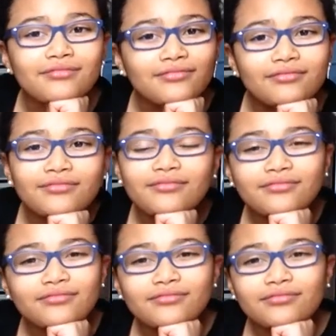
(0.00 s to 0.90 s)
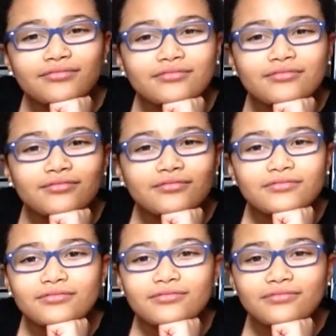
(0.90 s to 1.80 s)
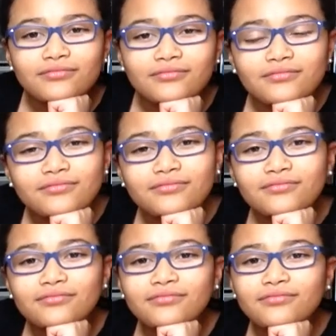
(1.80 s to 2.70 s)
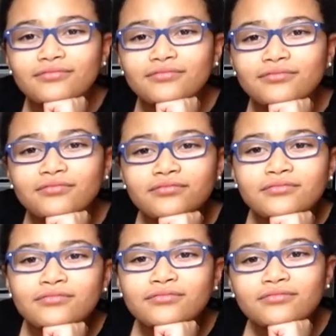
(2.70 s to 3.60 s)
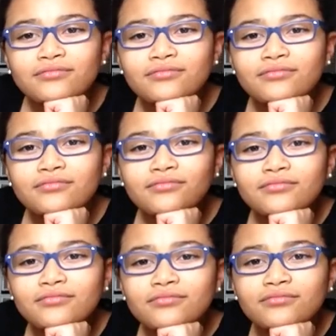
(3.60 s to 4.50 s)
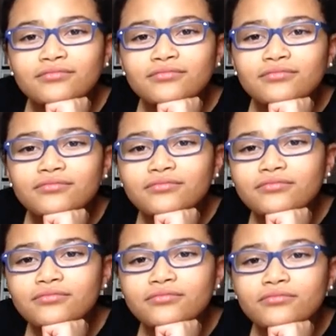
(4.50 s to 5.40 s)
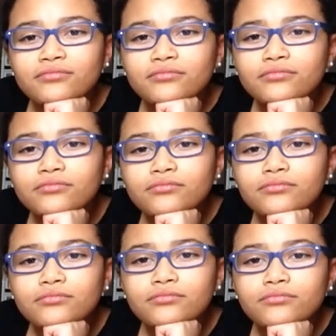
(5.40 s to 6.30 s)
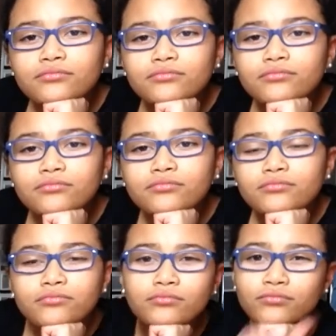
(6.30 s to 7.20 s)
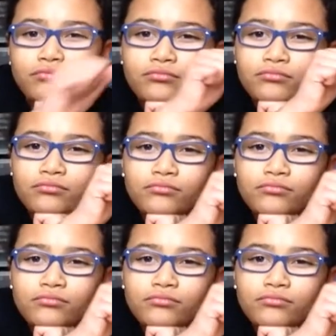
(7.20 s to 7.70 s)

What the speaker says: No words are spoken by the person on screen.